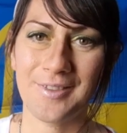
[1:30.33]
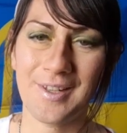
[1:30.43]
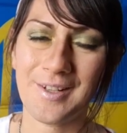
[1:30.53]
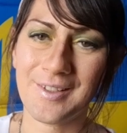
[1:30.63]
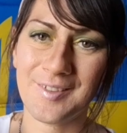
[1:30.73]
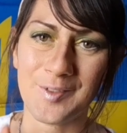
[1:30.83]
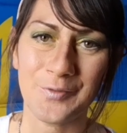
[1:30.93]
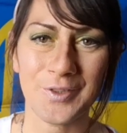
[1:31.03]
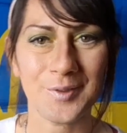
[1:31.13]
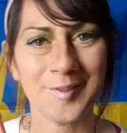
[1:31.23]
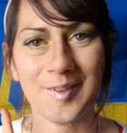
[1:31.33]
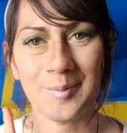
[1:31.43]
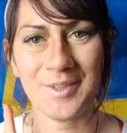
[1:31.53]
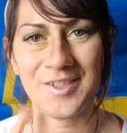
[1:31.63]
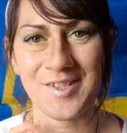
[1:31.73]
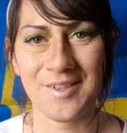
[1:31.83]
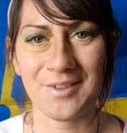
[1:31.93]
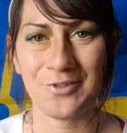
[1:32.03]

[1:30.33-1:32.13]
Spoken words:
That is a false image that the